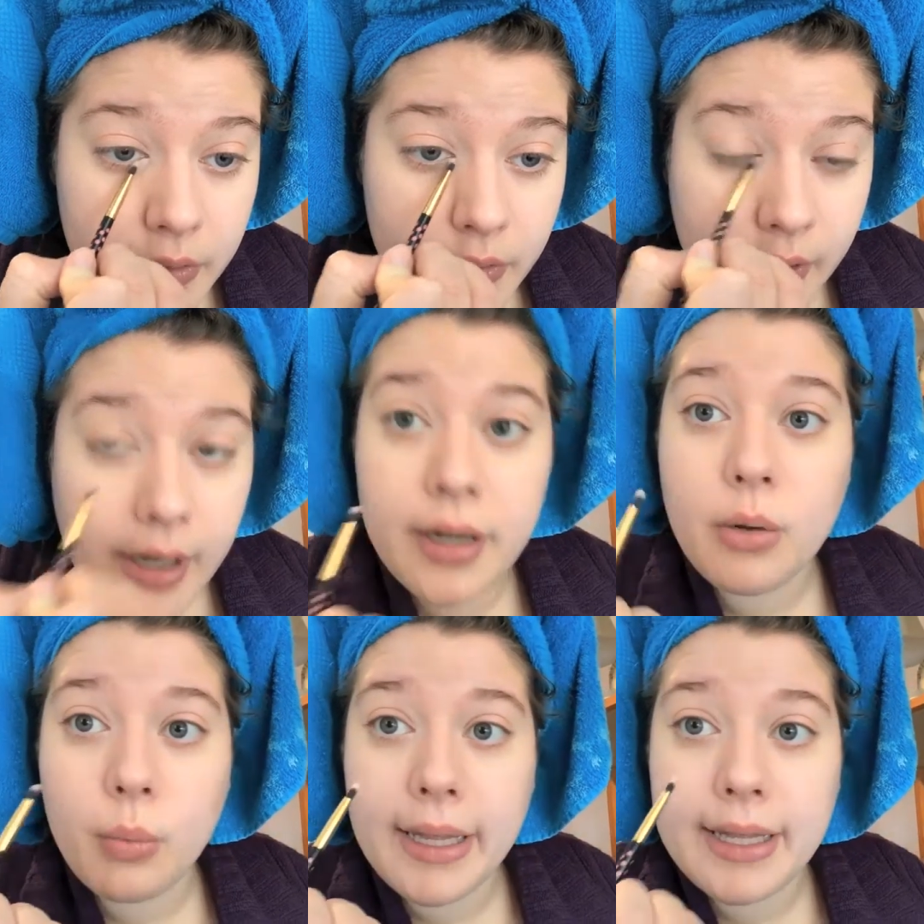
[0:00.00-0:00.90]
to kind
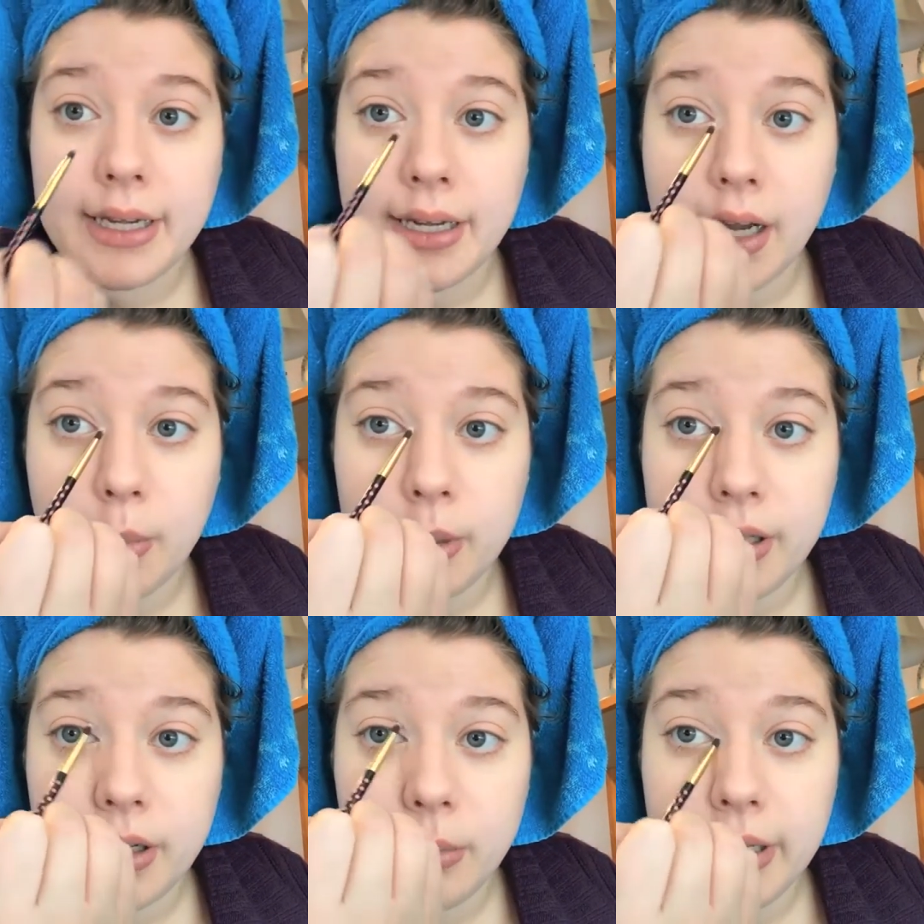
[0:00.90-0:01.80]
of waken it up a
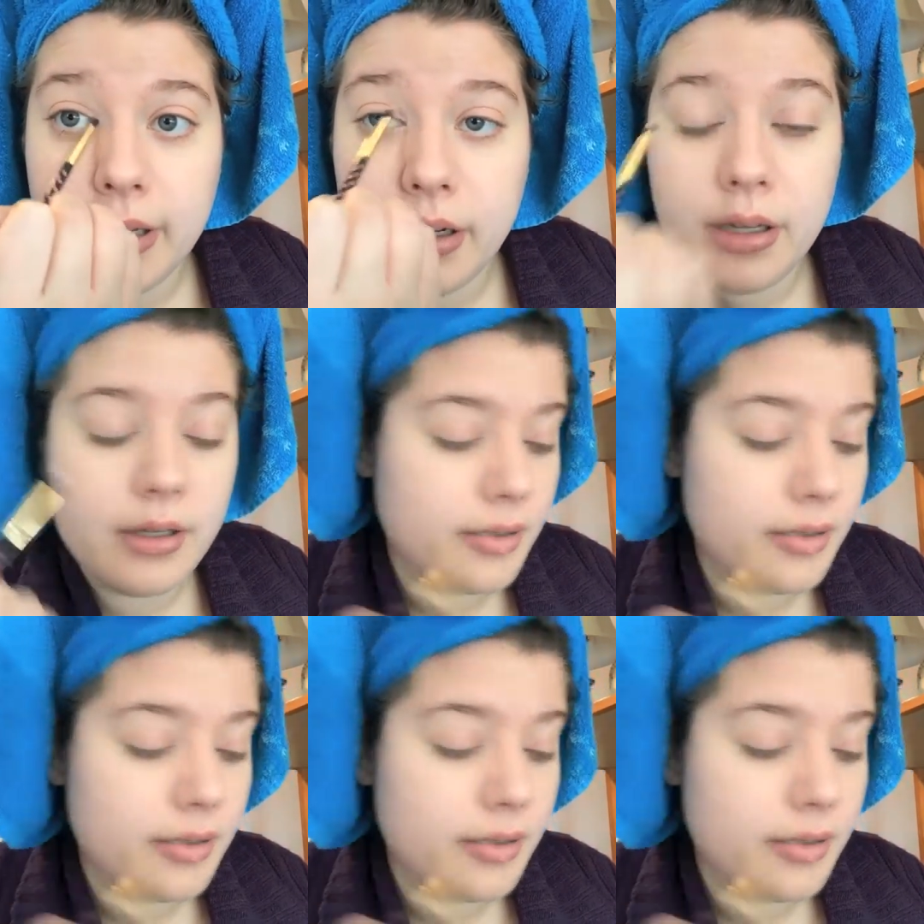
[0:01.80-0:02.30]
little bit.